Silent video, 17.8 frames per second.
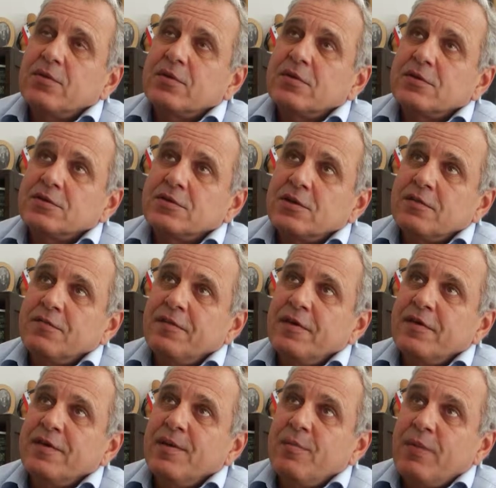numbers are
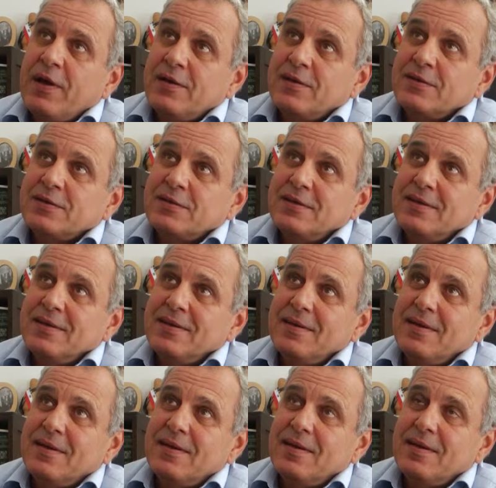very embarrassing.
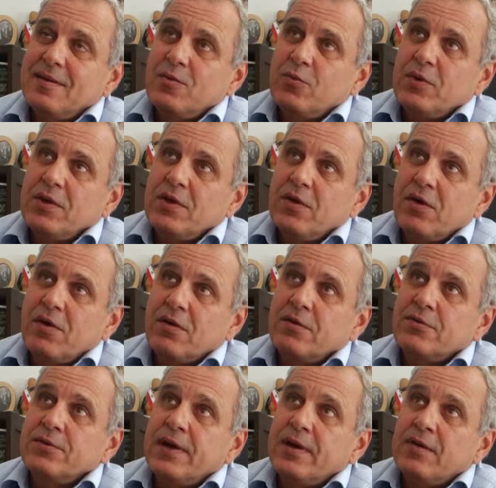We
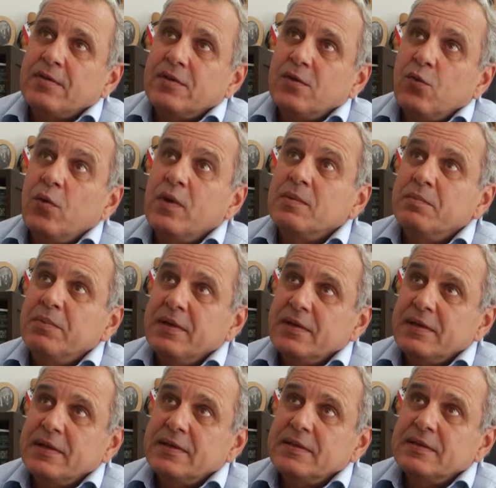are around the 1
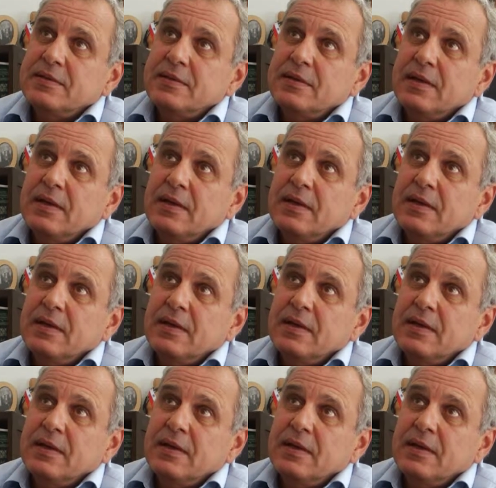billion.